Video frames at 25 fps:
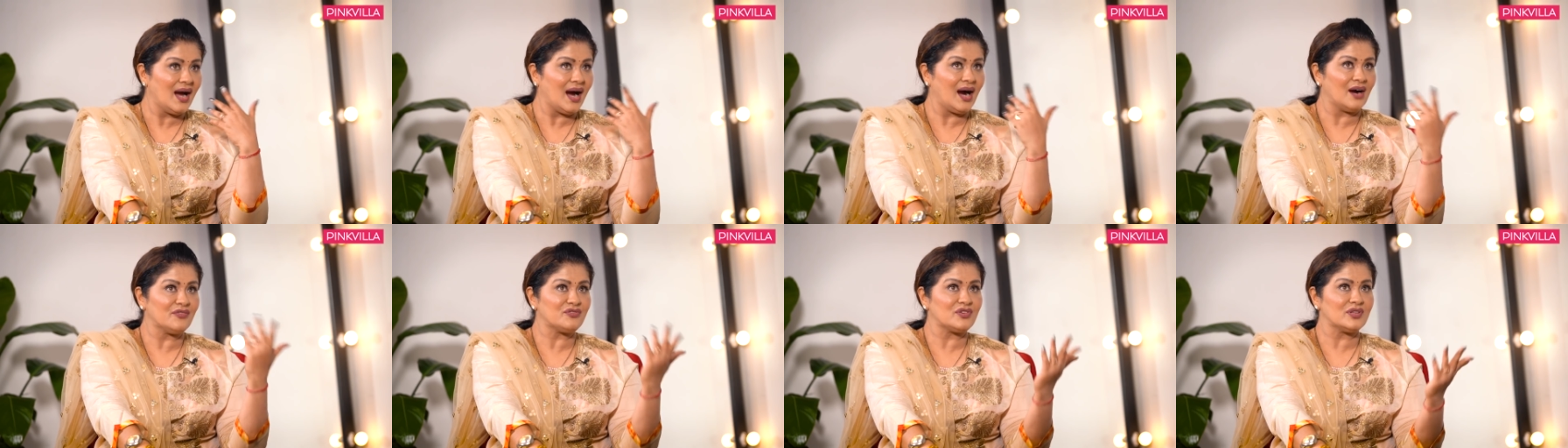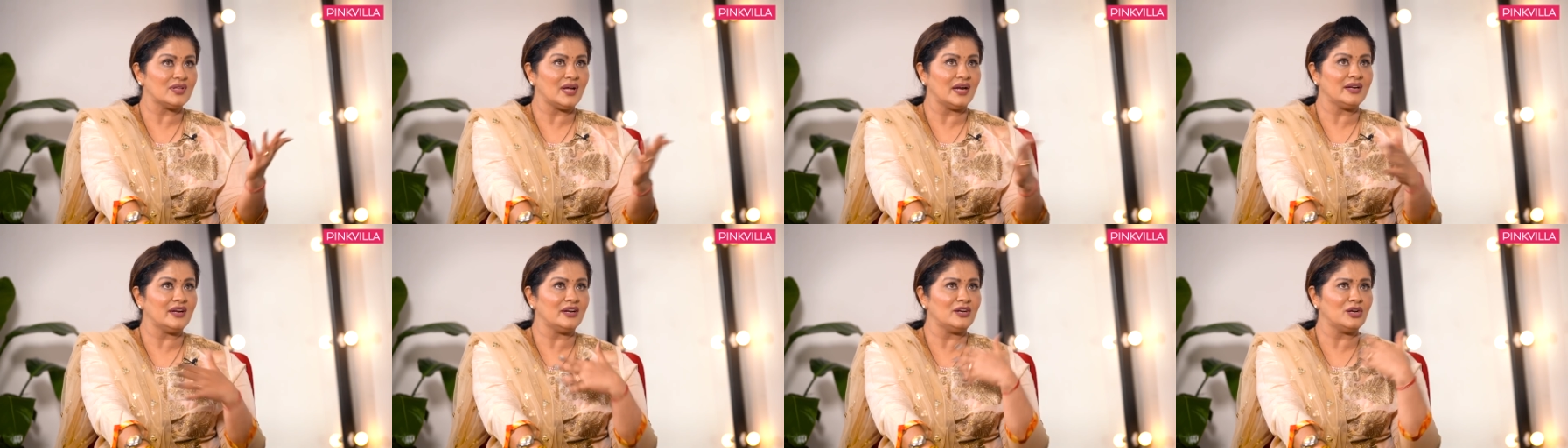After
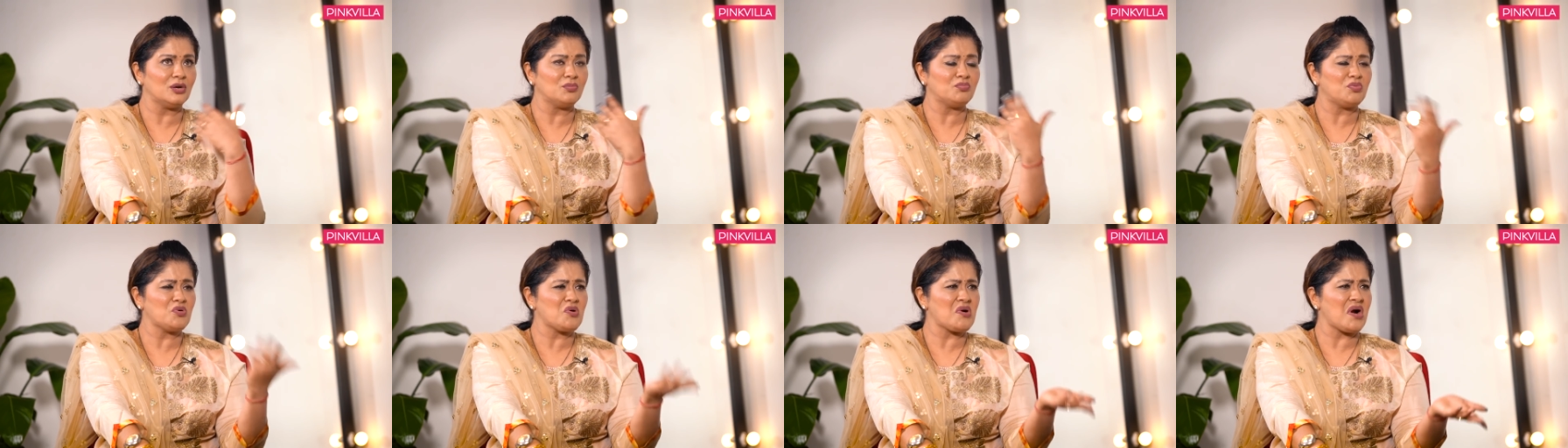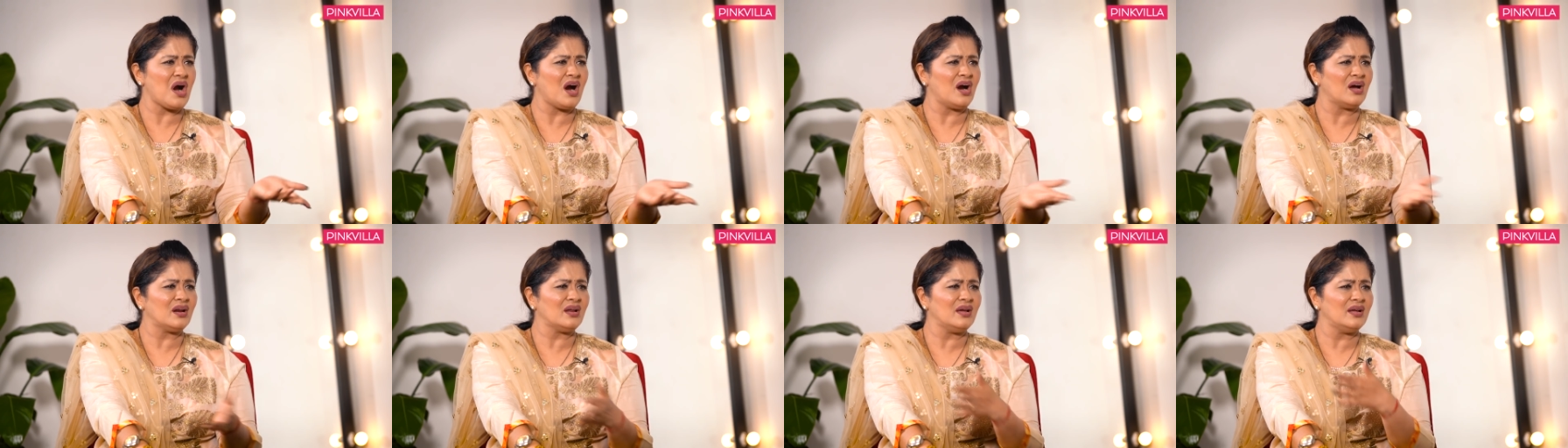that, he did
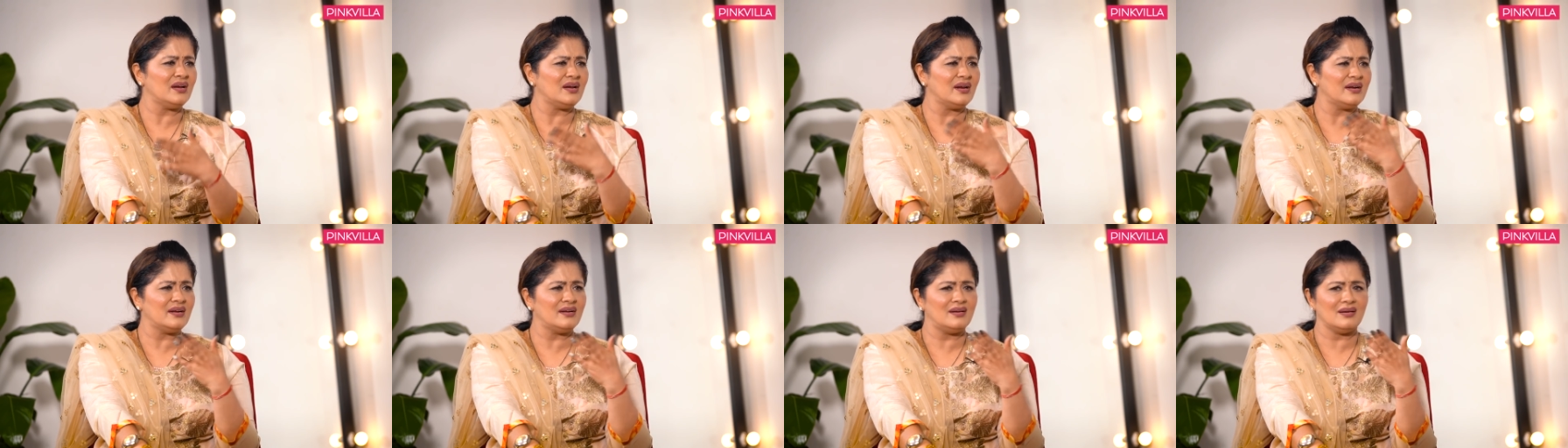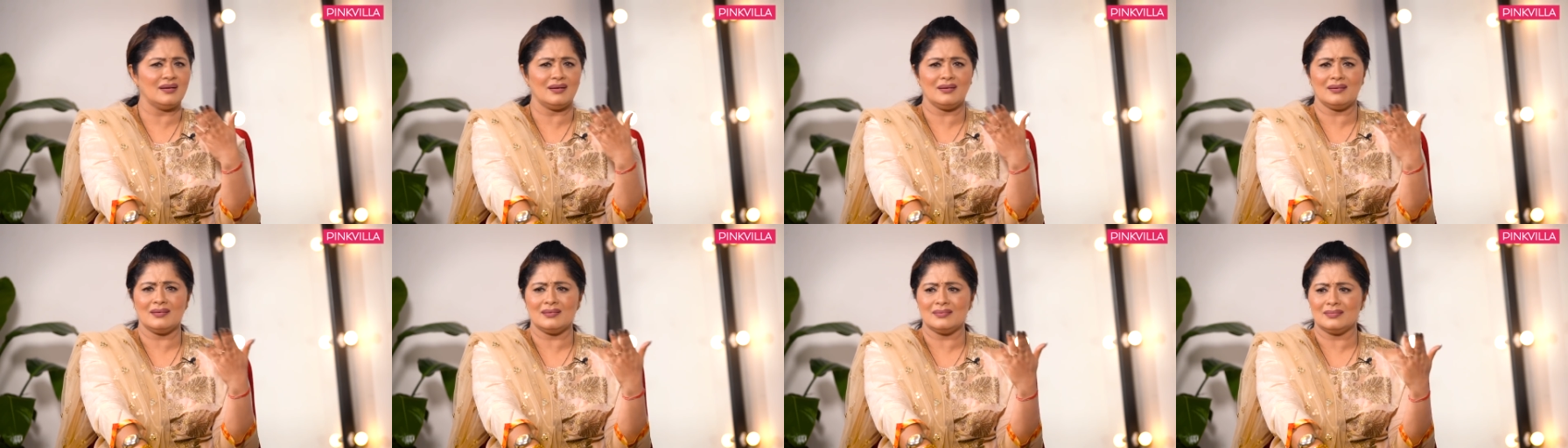Pukar, he did,
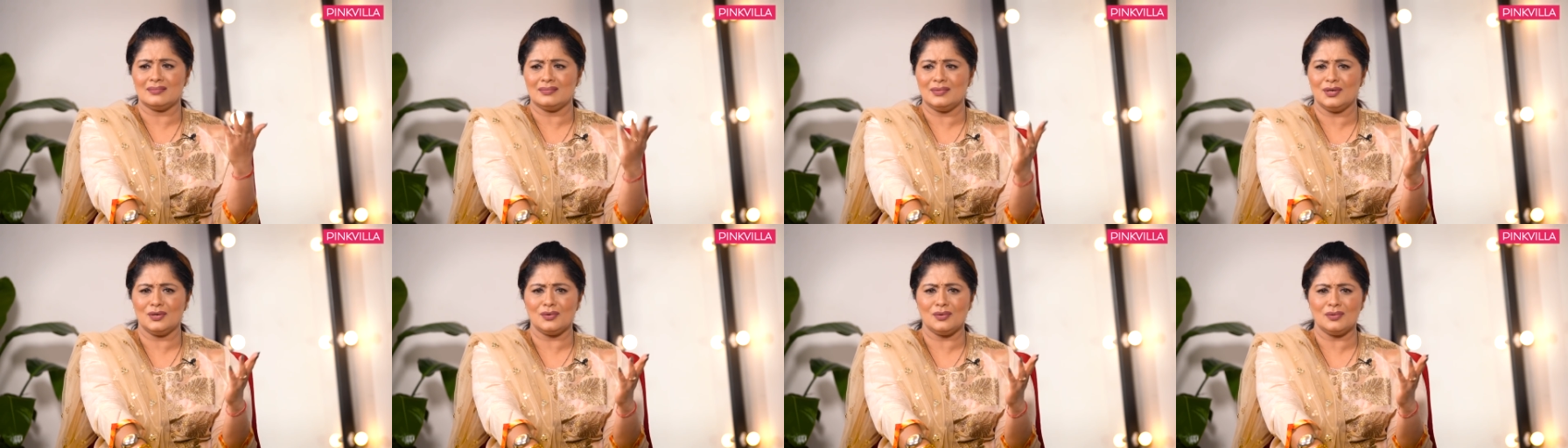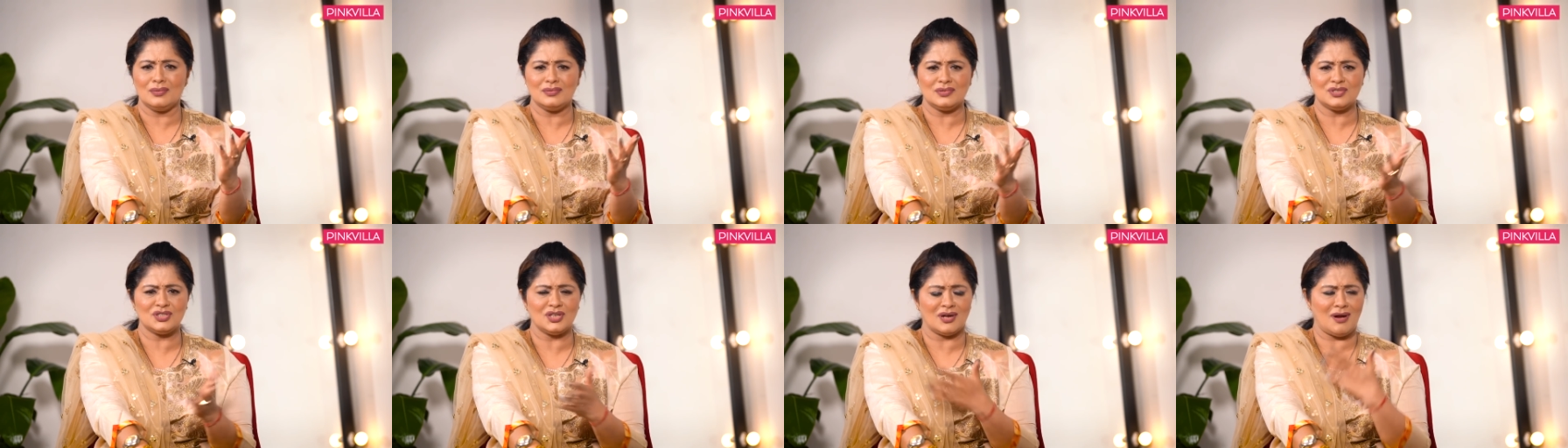uh, you know,
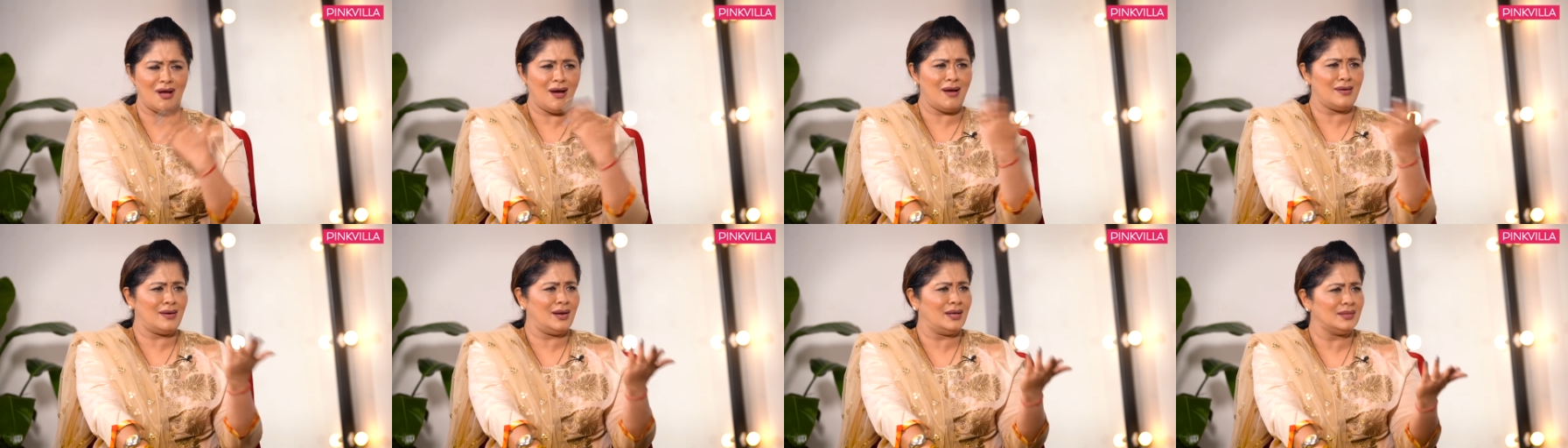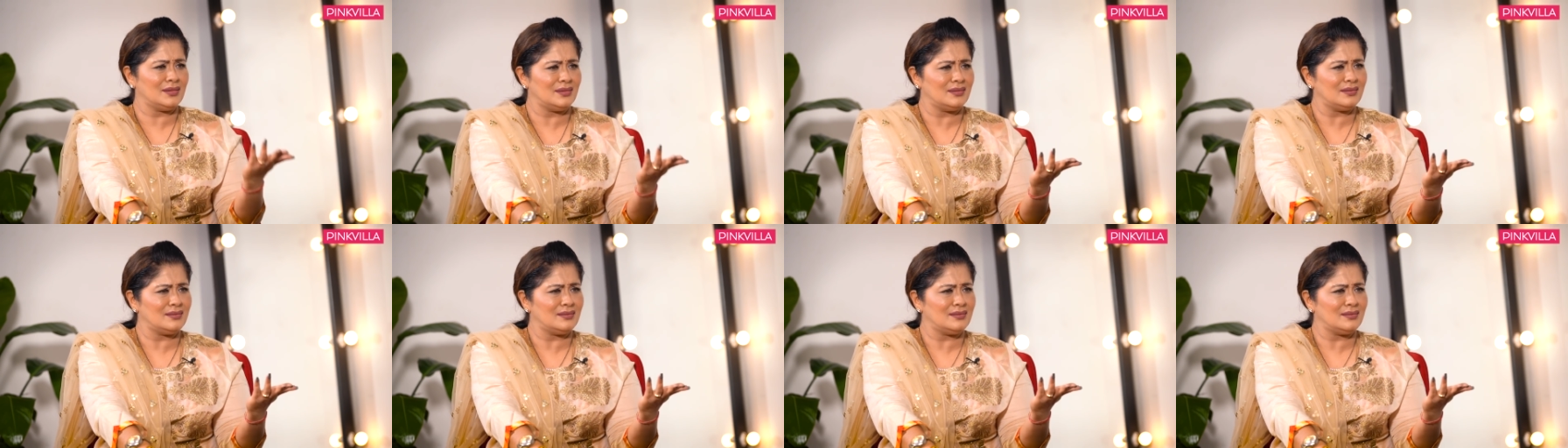Shararat.